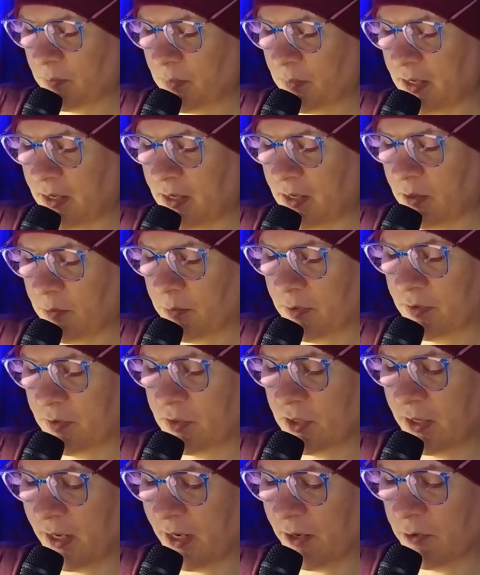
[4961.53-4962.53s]
here with
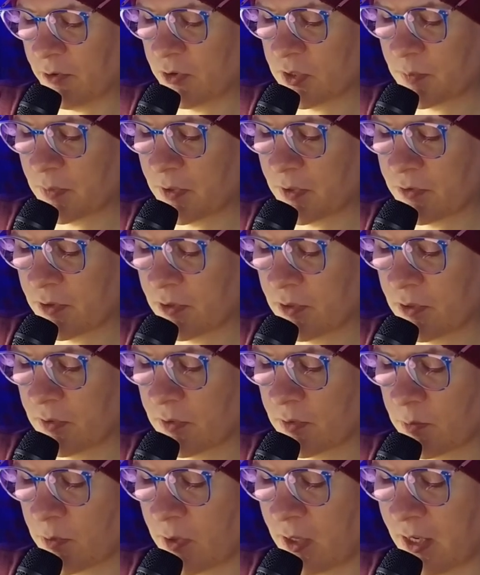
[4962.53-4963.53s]
Shigeru's betrothed
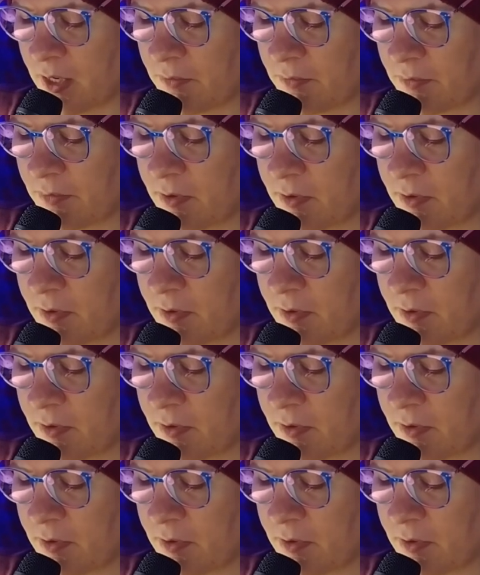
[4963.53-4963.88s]
wife.